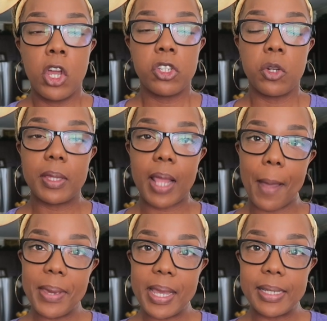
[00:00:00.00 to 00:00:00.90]
So with
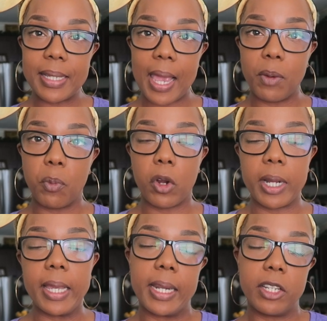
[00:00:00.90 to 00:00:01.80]
that being said, we're
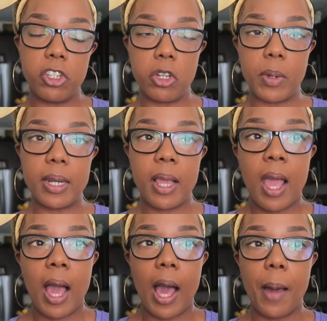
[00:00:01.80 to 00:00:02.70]
gonna get into it.
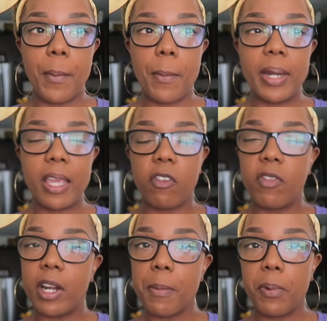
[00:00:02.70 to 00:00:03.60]
Um, I'm gonna give a
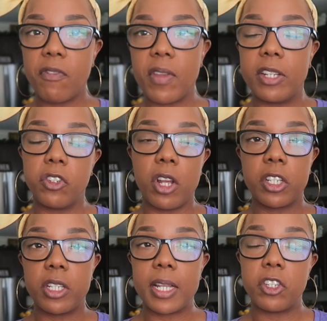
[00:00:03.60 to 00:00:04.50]
very brief
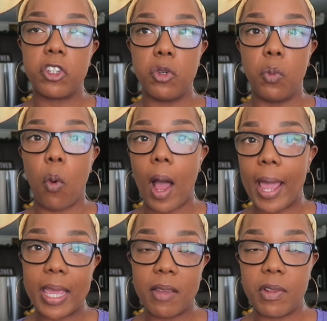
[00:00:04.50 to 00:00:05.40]
introduction as to
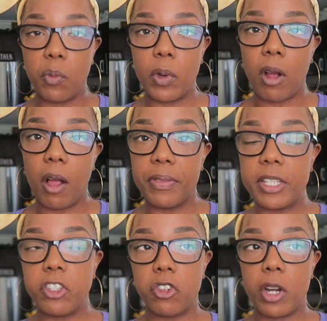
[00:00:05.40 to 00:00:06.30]
why I even went on
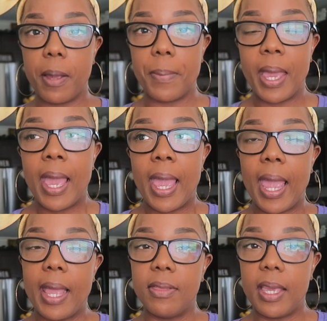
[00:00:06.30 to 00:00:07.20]
this trip
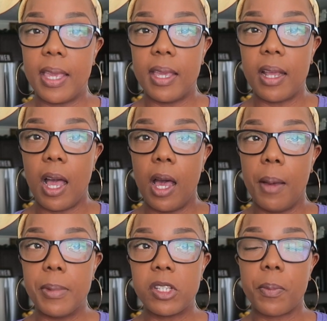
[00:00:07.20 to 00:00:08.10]
and then
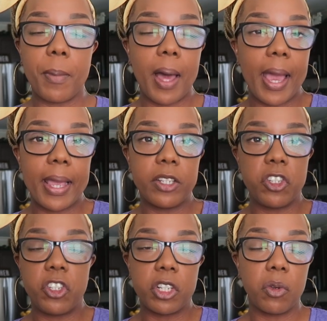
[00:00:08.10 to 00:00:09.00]
um, some of my
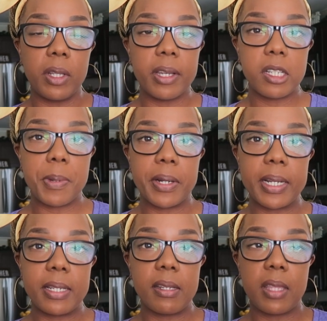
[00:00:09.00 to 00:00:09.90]
just general
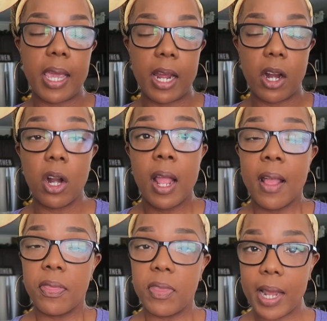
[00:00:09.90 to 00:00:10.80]
experiences there.
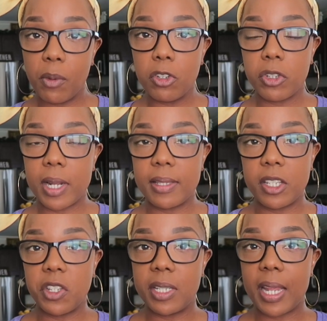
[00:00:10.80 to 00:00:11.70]
Then I will
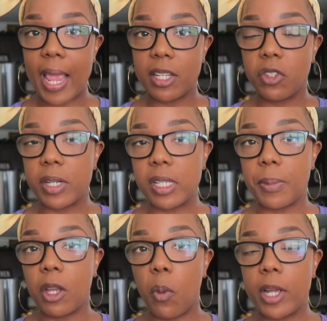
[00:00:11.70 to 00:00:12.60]
transition to answering some
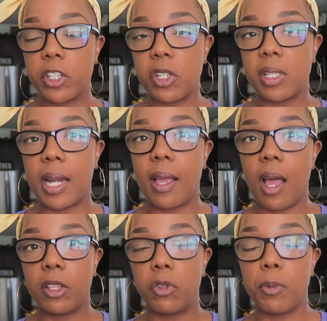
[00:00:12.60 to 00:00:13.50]
of the questions that I
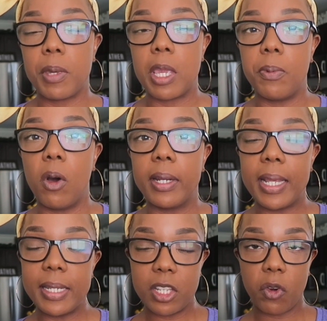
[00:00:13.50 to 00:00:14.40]
got through people on
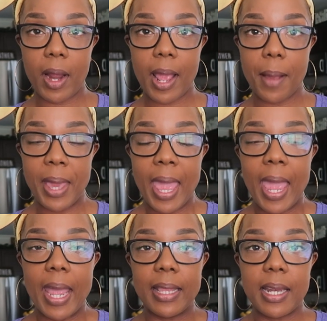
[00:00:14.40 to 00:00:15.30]
Instagram.
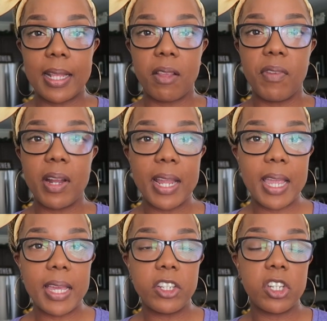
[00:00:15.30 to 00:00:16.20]
And then at the very
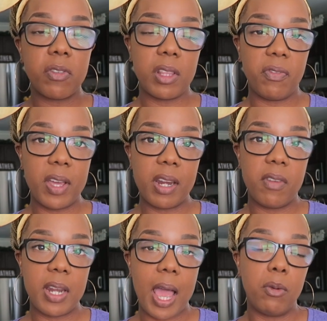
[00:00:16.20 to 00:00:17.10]
end, just for the fun
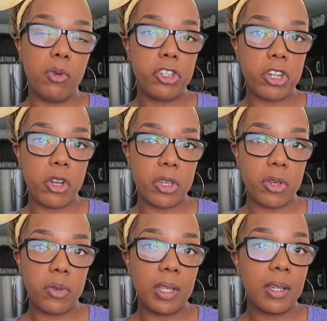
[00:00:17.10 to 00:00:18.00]
of it, I will show
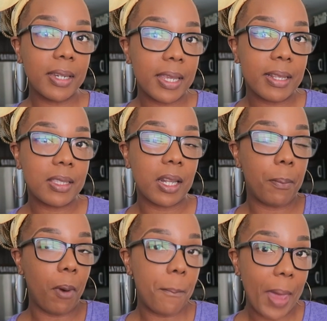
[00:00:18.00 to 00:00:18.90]
you the goodies that I
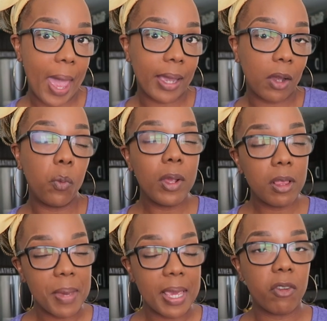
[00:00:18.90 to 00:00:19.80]
brought back
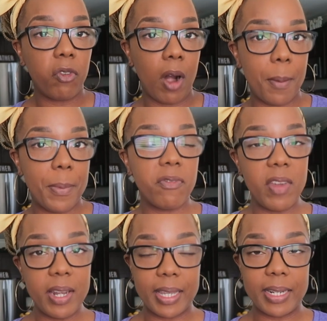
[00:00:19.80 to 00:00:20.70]
with me from
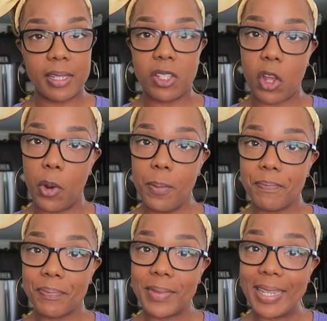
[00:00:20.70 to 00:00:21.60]
Finland. So
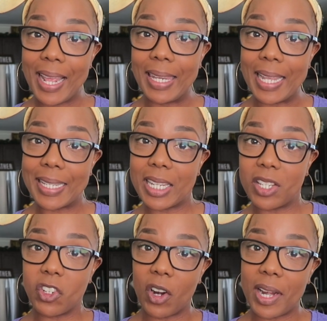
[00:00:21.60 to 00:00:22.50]
let's
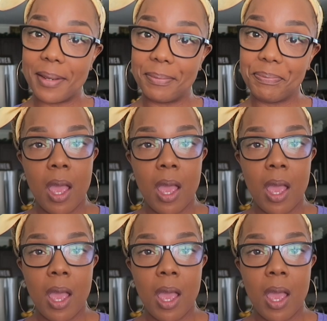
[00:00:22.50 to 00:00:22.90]
get started.